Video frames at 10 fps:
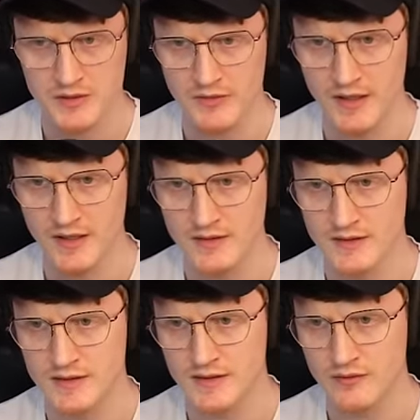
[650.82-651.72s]

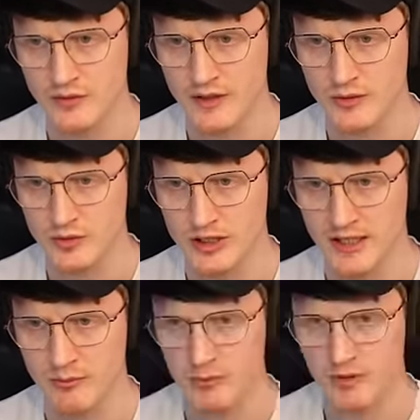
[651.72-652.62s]
surveillance. Vehicle
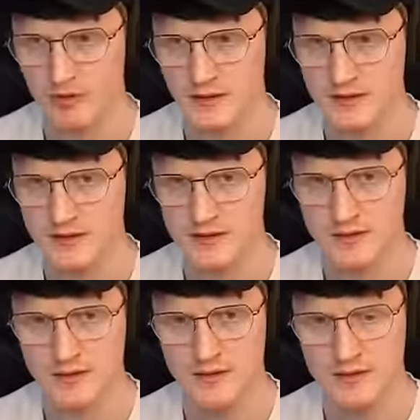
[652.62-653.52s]
check in progress.
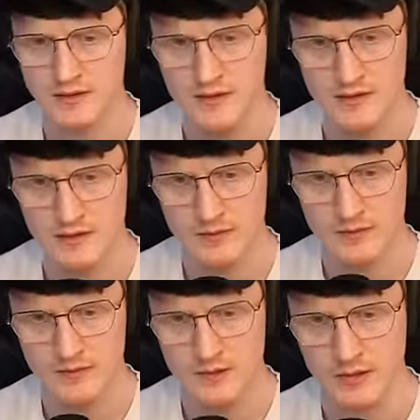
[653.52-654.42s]

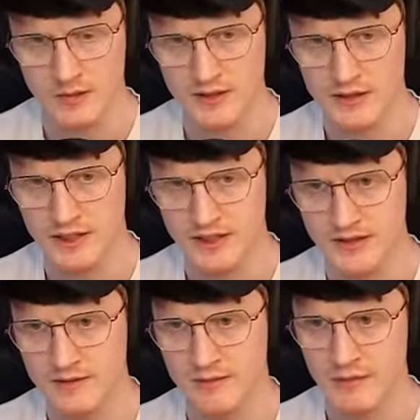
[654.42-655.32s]
Tour
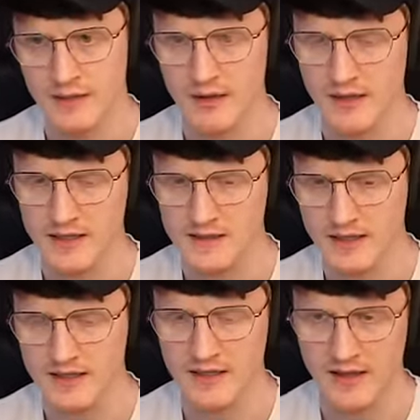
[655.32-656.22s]
initiated. Okay, so
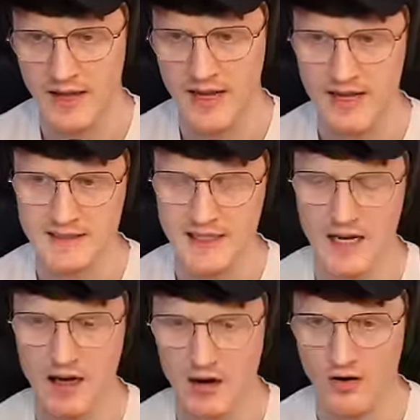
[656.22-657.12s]
these are the cars
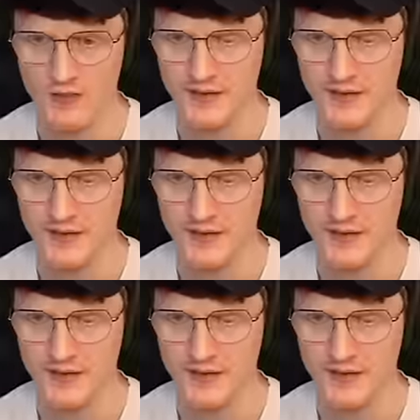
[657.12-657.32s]
that are on